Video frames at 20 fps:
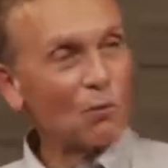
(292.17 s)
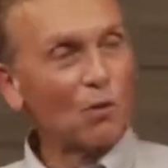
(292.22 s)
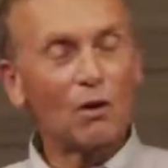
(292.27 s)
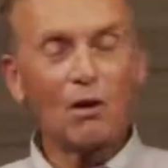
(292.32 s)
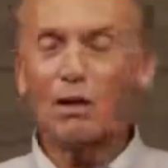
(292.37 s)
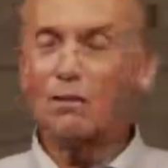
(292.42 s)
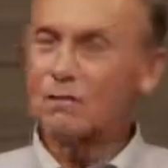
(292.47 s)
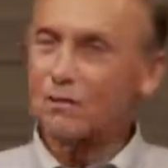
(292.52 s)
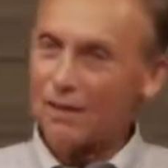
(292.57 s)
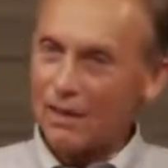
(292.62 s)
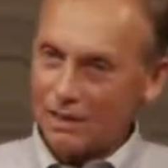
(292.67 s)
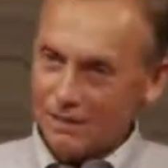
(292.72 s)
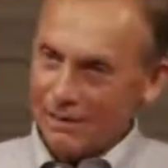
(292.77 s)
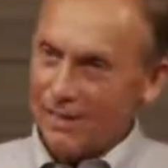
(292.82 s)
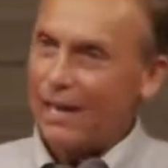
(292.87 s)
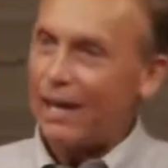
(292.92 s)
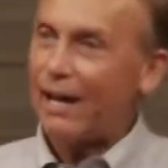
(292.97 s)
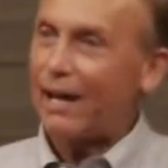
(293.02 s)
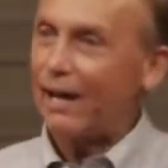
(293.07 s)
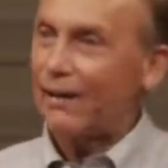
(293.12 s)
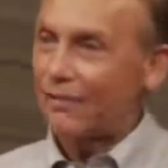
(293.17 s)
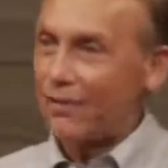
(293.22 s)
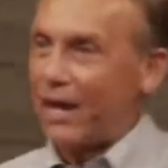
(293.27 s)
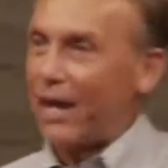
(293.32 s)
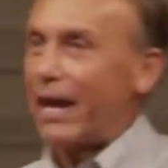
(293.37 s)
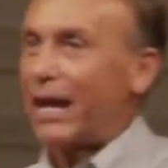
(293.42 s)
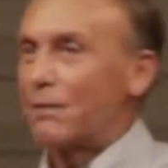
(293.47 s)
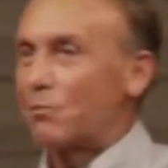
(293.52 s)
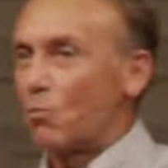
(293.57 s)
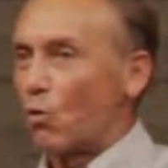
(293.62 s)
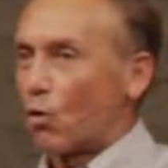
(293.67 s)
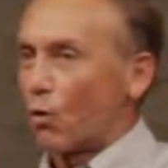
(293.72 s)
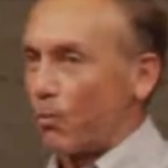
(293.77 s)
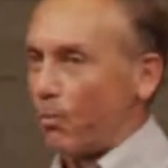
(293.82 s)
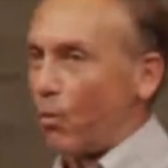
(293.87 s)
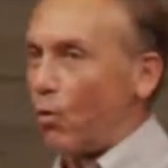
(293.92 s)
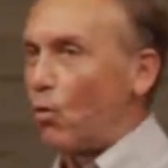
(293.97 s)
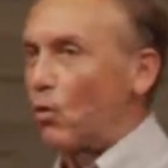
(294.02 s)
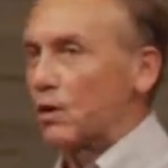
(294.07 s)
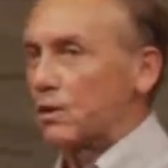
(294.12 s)
Well, yeah, they had
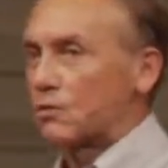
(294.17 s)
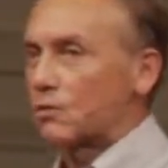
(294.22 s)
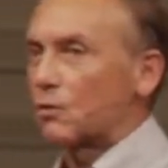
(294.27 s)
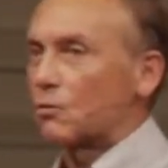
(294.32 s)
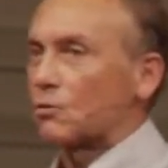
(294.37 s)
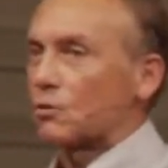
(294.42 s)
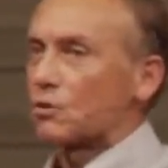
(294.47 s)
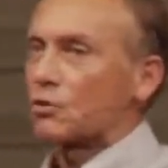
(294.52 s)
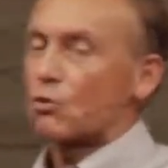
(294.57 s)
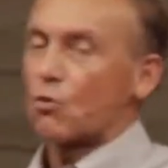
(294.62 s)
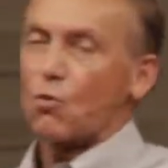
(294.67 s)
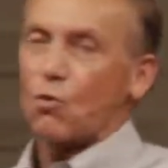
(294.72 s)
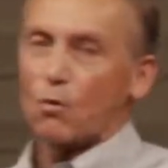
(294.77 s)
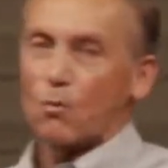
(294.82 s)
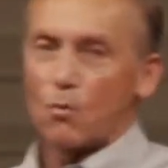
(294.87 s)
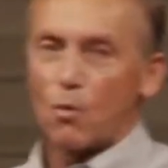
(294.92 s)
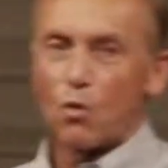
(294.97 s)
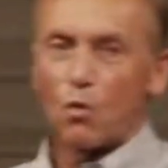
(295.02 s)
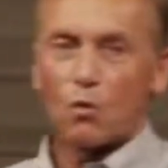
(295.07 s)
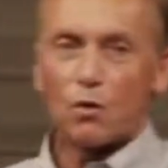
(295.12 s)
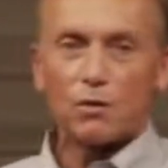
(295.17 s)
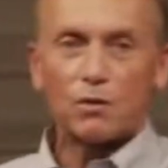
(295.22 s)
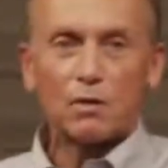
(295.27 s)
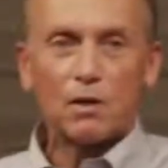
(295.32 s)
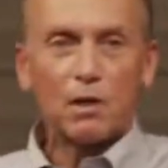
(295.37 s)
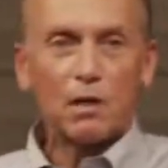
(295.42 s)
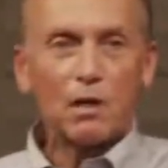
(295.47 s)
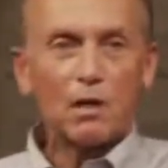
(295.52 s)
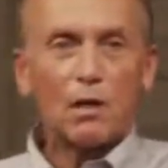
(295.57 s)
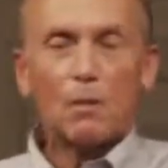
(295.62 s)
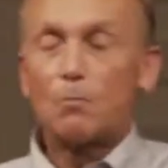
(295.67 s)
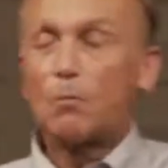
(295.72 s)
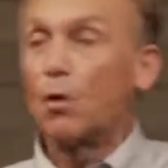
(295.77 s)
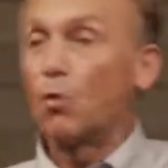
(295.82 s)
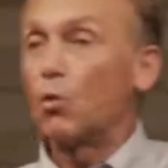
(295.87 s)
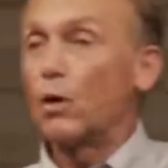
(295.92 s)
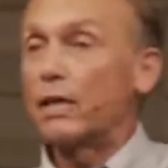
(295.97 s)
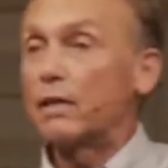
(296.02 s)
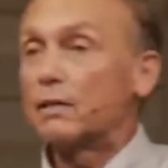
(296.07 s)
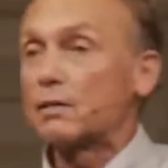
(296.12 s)
more points on the scoreboard,
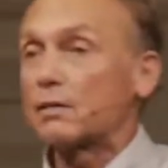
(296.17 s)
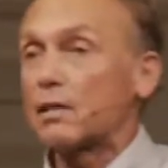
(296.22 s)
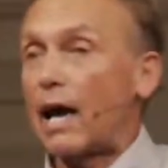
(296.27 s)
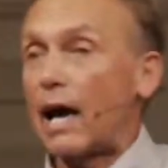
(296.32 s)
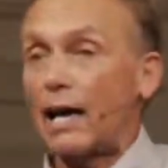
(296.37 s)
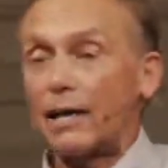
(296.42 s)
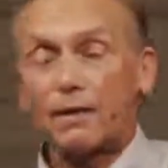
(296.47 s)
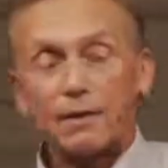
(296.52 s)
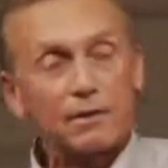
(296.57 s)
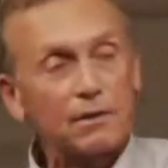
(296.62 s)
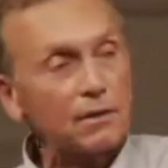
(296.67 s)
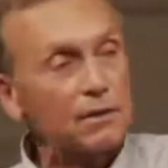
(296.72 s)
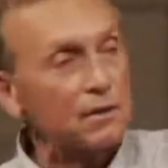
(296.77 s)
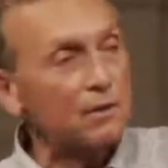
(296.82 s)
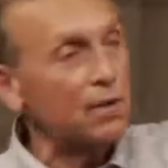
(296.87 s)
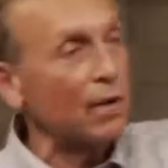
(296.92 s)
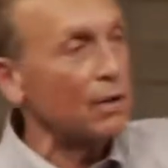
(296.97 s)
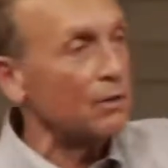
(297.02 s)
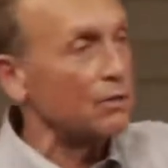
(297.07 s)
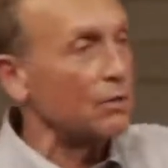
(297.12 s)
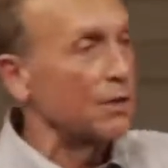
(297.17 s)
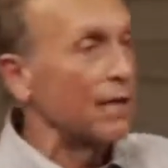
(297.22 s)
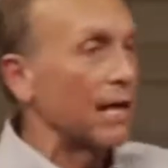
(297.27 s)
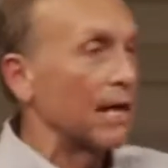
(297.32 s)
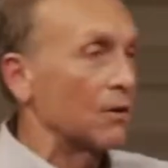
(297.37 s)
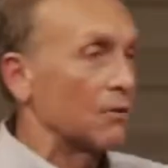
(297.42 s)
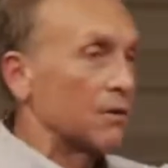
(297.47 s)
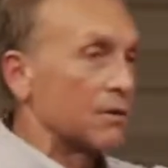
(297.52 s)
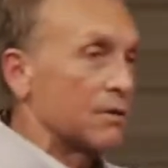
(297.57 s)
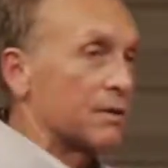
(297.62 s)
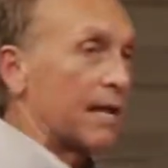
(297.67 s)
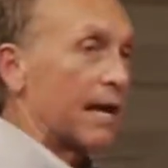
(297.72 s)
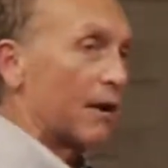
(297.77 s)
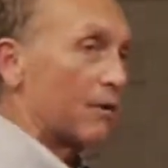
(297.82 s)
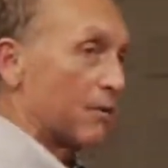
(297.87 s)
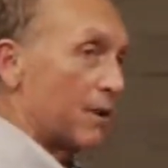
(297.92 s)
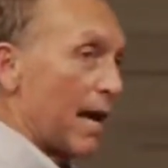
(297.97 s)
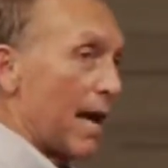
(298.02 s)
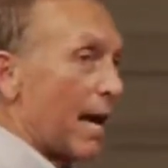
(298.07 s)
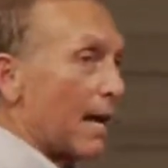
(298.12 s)
But we decided that a touchdown is
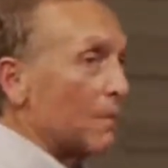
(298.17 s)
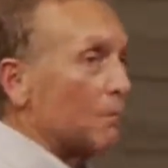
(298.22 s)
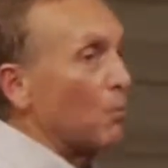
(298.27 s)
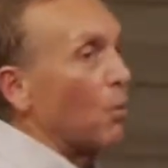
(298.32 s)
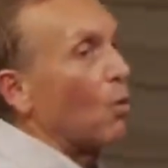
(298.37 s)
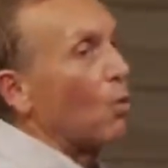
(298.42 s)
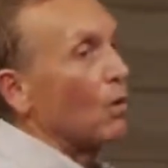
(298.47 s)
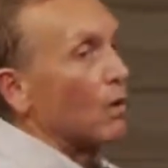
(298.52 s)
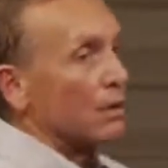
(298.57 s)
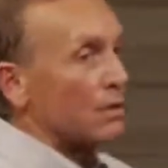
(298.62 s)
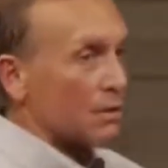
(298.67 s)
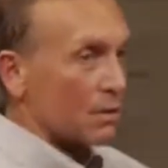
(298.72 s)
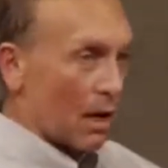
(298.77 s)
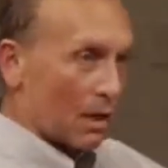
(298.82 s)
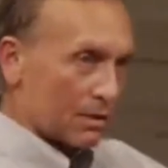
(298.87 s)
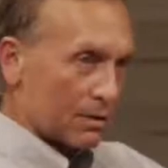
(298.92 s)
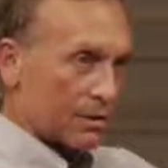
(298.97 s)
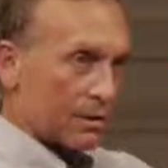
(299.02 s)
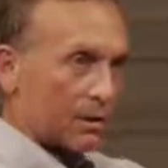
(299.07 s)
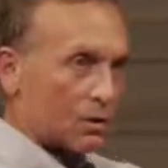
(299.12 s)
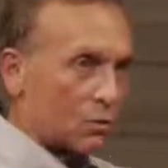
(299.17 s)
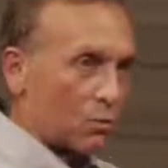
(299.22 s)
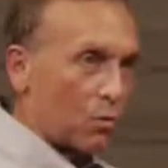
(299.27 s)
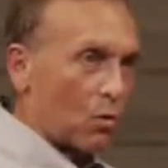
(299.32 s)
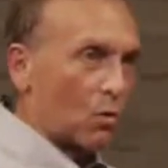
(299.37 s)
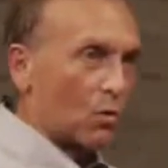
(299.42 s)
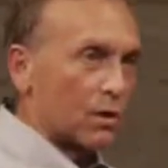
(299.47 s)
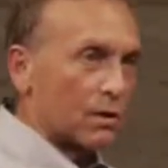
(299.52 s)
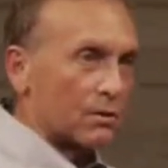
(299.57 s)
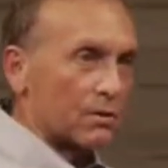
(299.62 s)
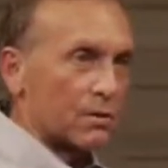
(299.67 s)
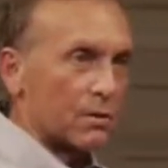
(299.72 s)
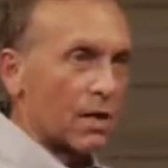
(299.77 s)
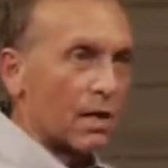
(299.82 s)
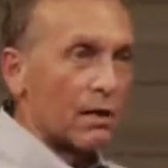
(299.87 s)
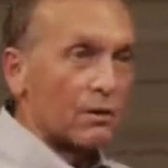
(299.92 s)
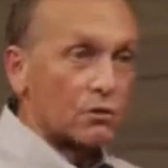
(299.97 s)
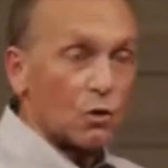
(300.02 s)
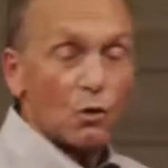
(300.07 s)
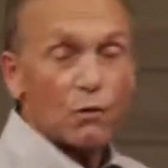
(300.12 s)
now 9 points, not 6
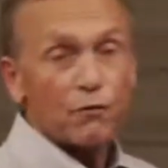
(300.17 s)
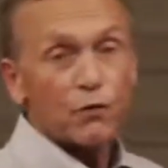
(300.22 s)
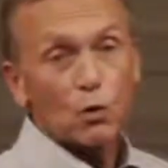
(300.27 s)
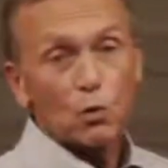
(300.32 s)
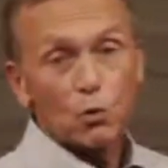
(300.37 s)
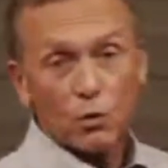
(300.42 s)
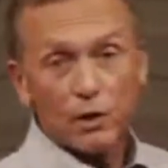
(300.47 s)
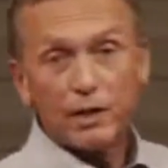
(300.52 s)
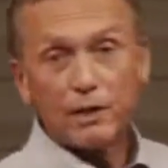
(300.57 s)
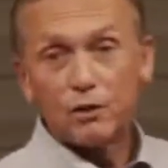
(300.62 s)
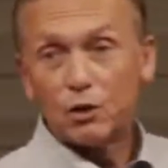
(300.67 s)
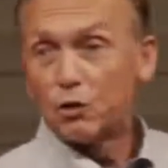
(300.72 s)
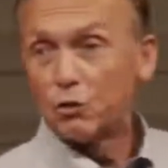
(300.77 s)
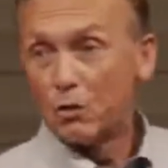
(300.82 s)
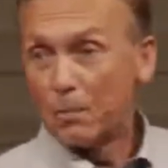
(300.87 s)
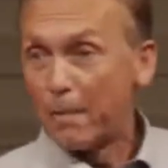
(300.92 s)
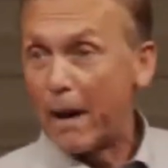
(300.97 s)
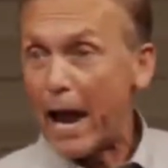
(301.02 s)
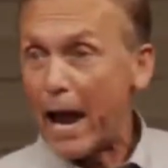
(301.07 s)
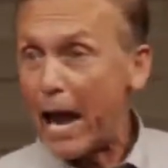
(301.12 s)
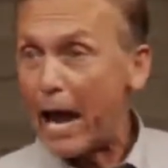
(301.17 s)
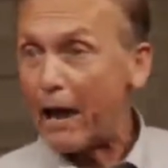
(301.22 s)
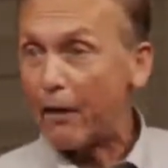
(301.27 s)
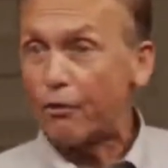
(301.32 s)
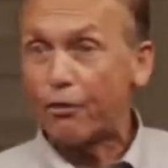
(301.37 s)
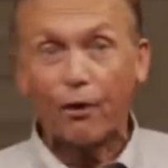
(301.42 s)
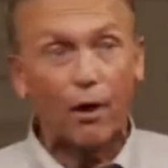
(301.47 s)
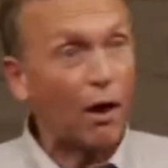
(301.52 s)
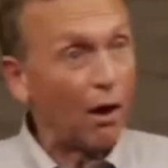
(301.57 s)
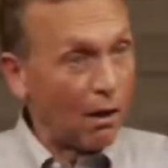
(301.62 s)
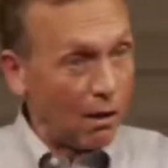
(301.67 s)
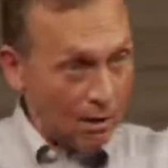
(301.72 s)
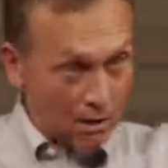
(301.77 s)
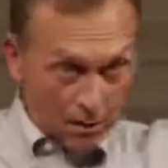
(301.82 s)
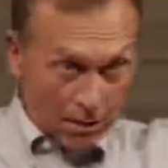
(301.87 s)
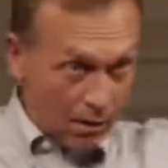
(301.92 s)
points. So if you redo the math,